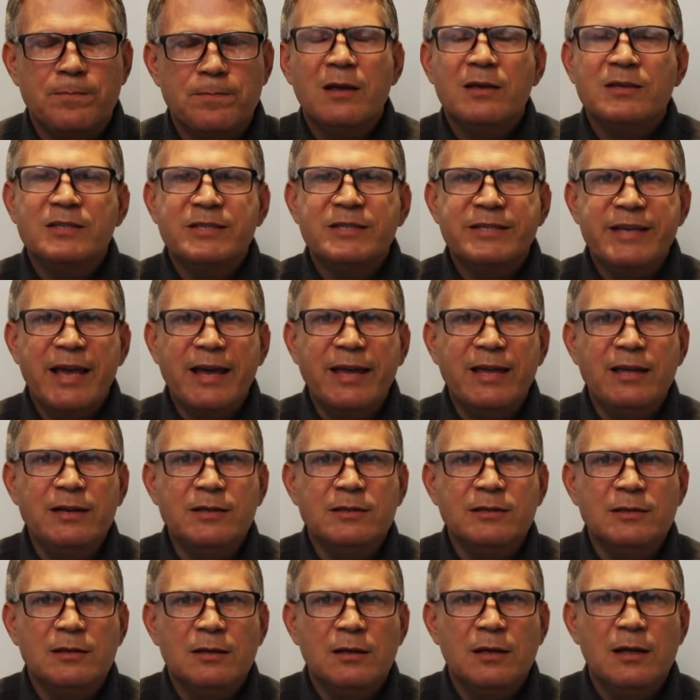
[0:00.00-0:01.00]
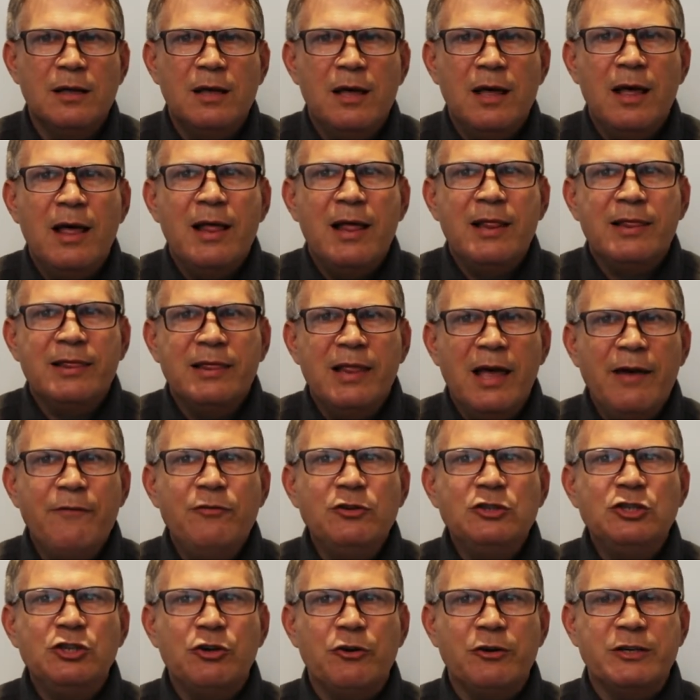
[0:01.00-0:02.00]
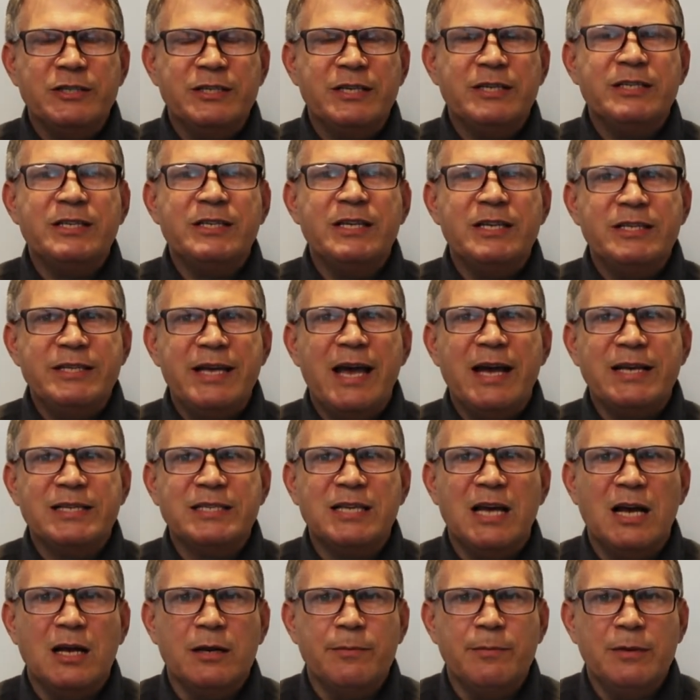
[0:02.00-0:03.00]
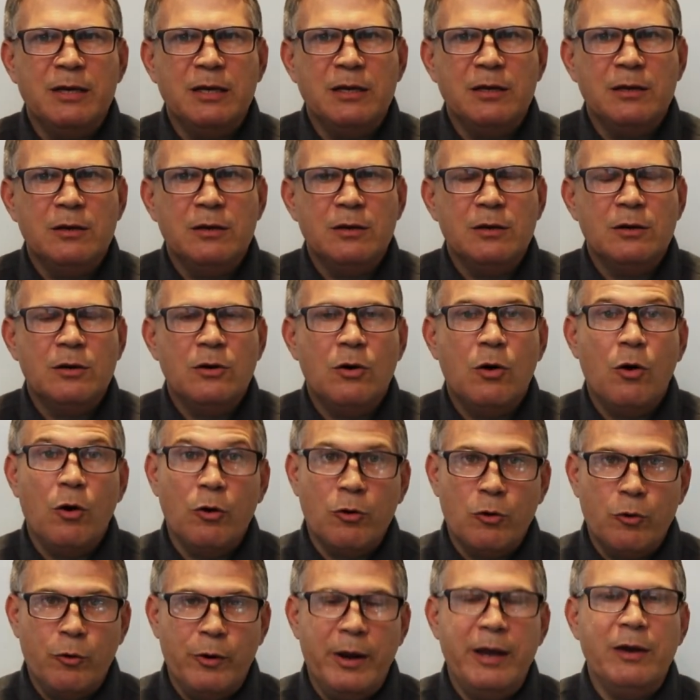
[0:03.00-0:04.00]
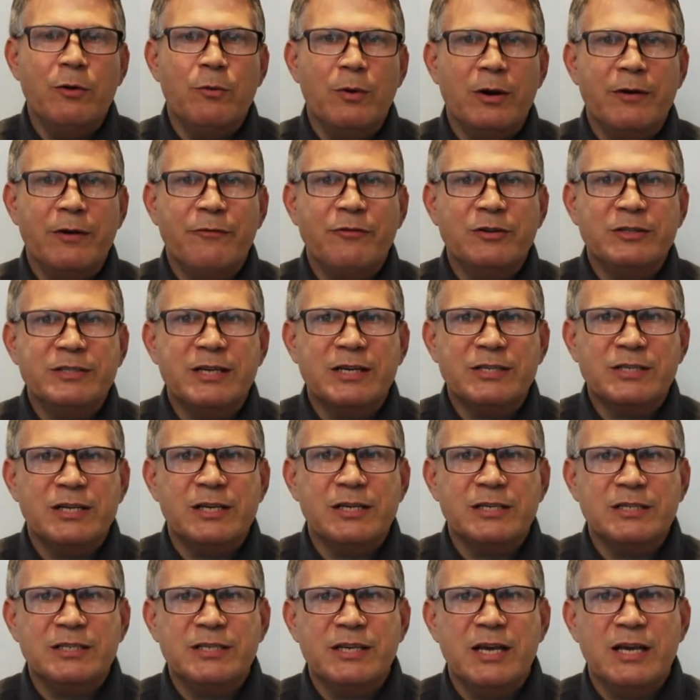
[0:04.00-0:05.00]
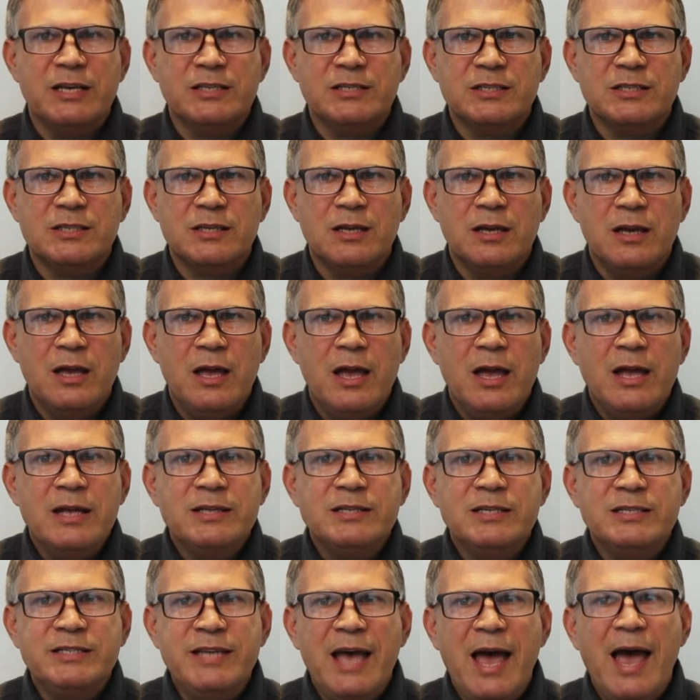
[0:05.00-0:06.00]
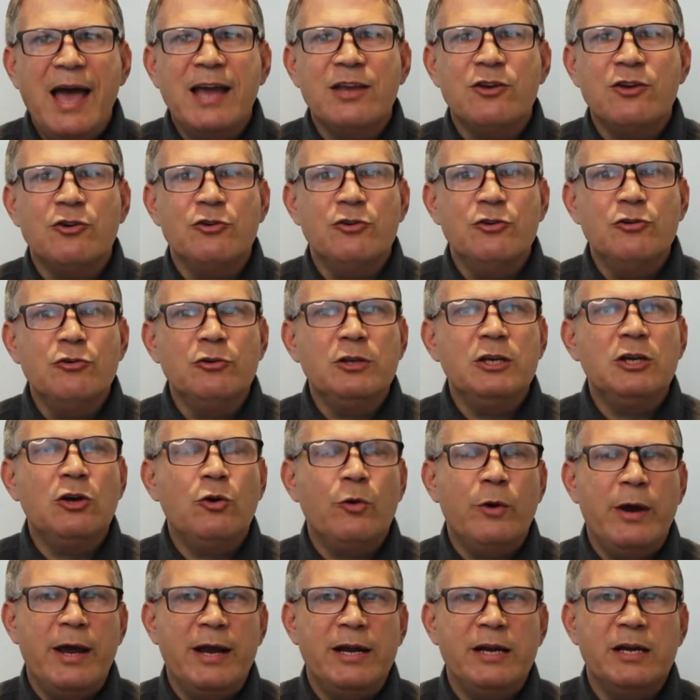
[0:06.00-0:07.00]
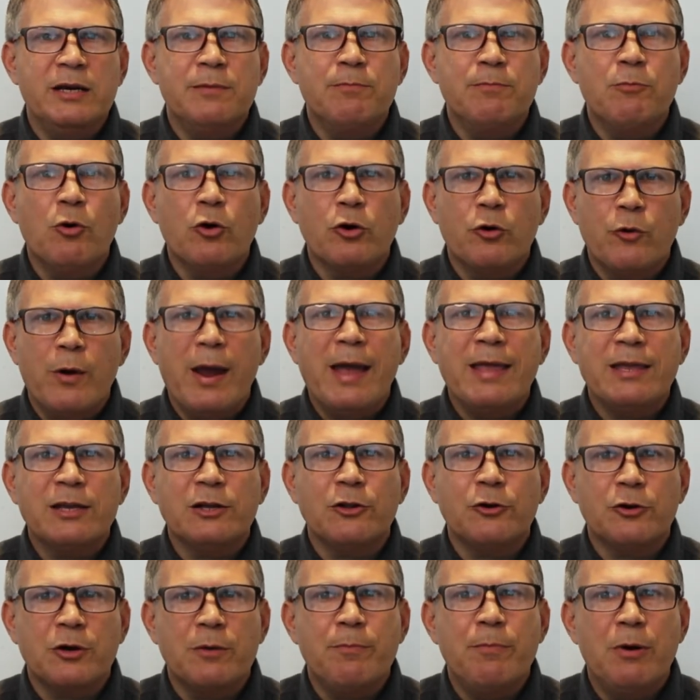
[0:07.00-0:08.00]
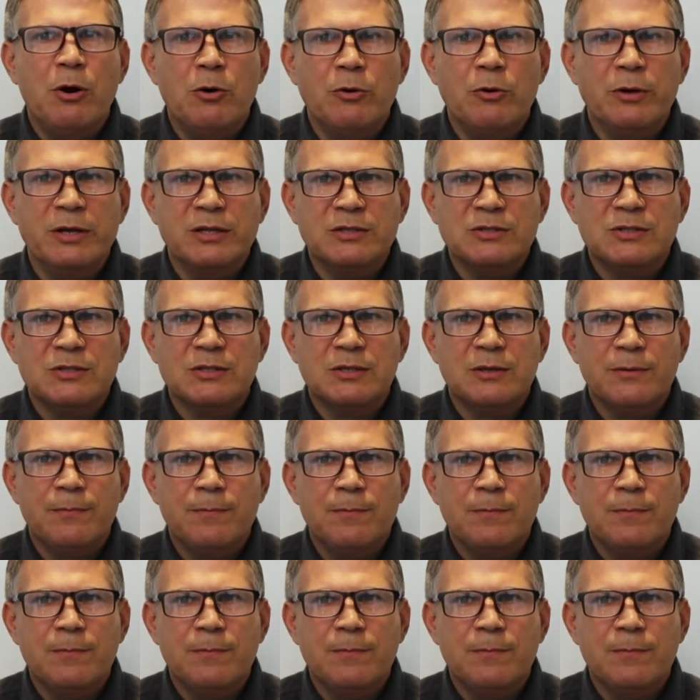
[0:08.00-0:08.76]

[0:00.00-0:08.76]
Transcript: Second, leverage your existing taxonomy, or create one if it doesn't exist, to tag your newly created, more granular components.